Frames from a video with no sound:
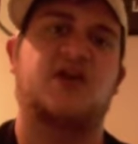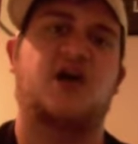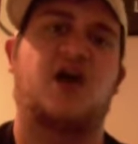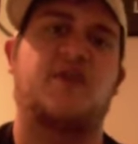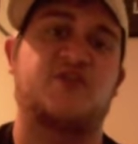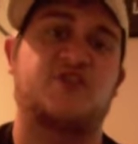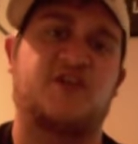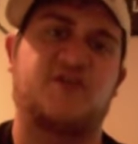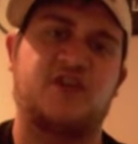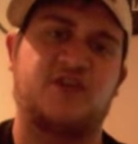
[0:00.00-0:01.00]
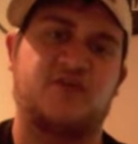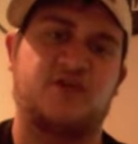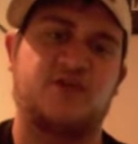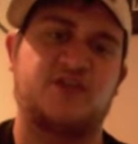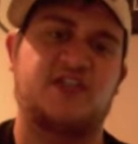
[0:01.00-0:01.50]
Um, there's different
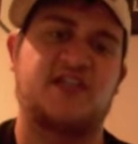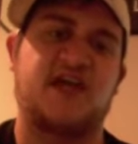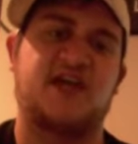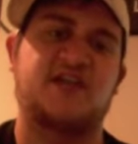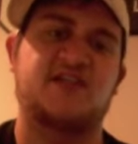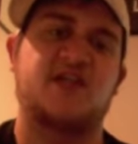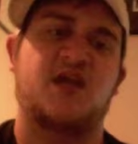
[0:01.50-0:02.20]
difficulty settings.